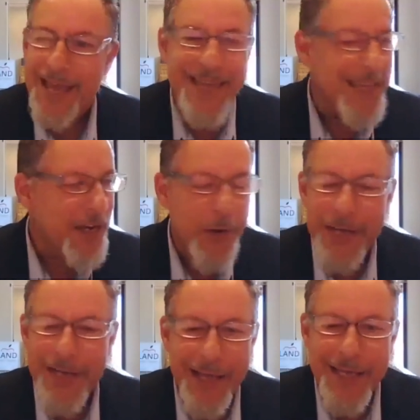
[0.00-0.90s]
You know
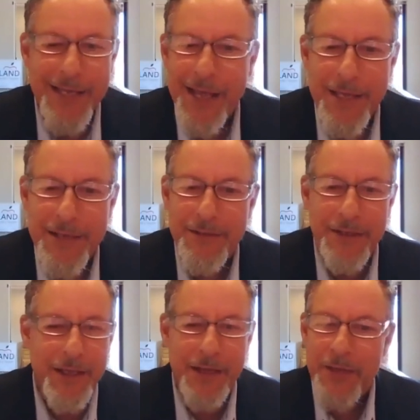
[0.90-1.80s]
what?
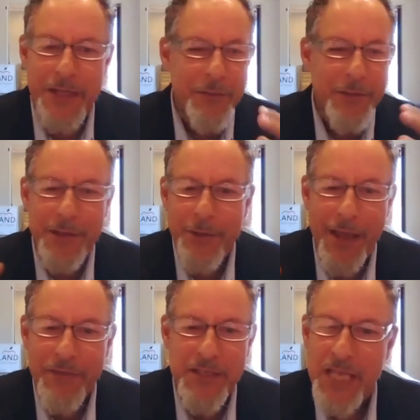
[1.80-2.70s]
I mean, we
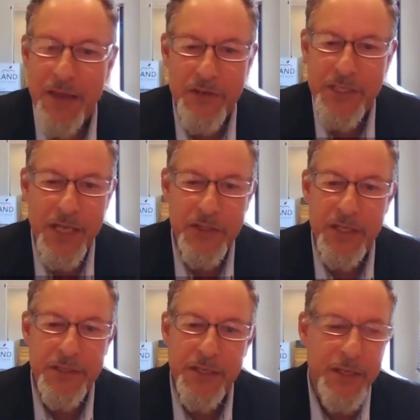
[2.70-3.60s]
have these
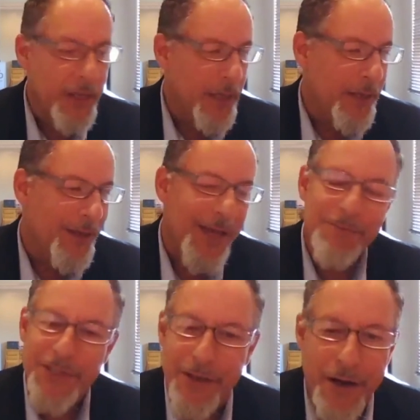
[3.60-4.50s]
conversations. I'm
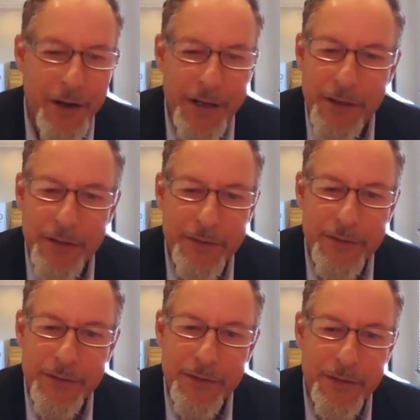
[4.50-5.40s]
sorry.
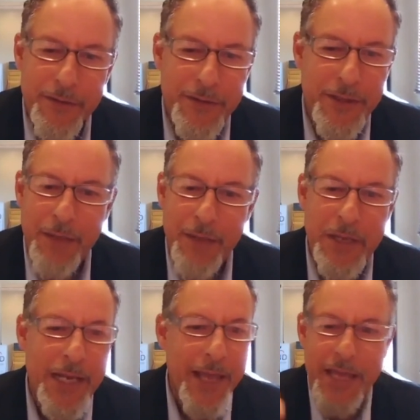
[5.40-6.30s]
I mean,
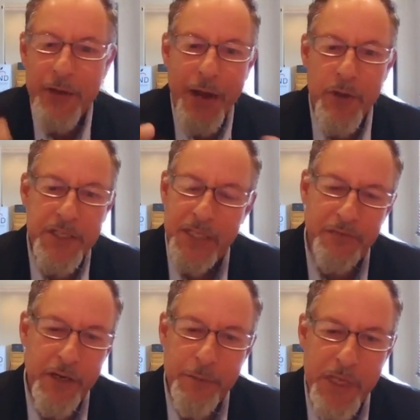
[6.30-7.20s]
here I was at the
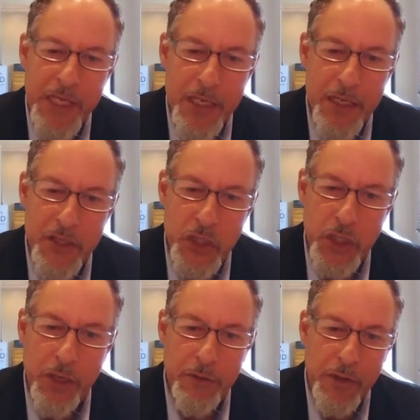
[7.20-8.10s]
very beginning of the
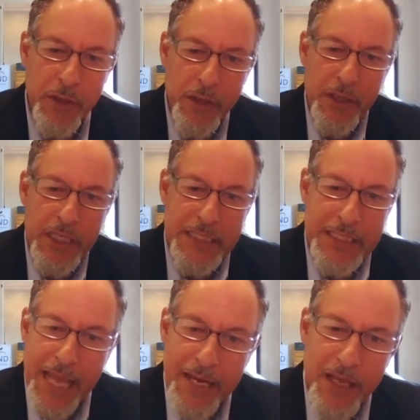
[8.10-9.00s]
show,
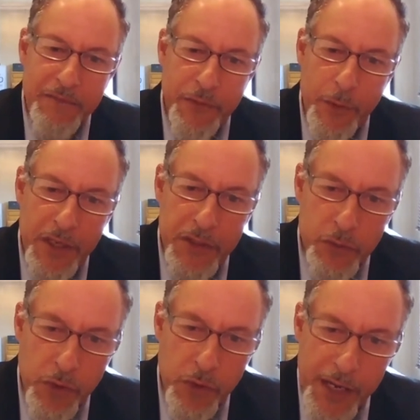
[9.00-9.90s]
standing up for what is
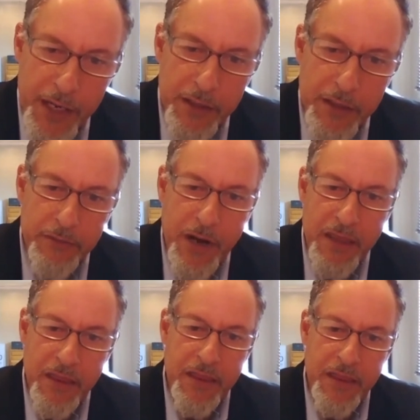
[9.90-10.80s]
right rather
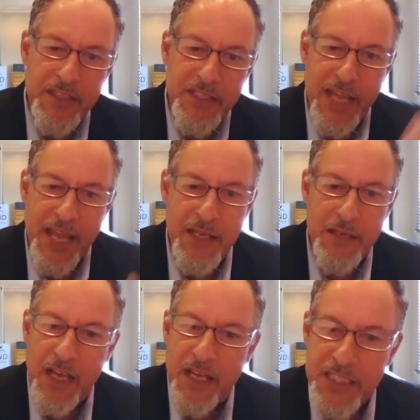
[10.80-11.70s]
than standing
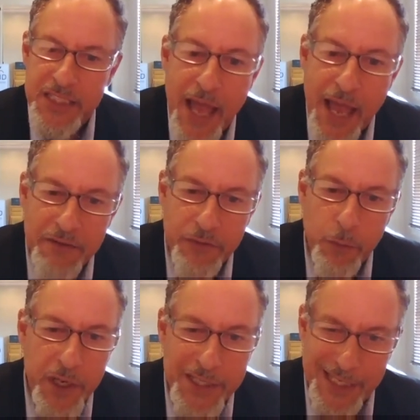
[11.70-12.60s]
aside for
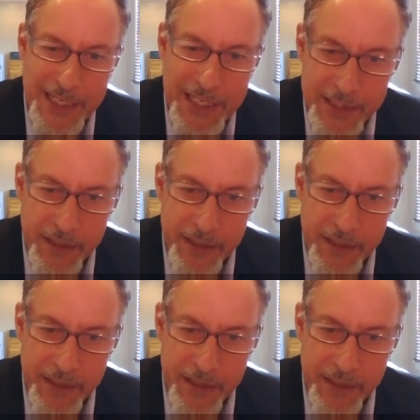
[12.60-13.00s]
what is easy.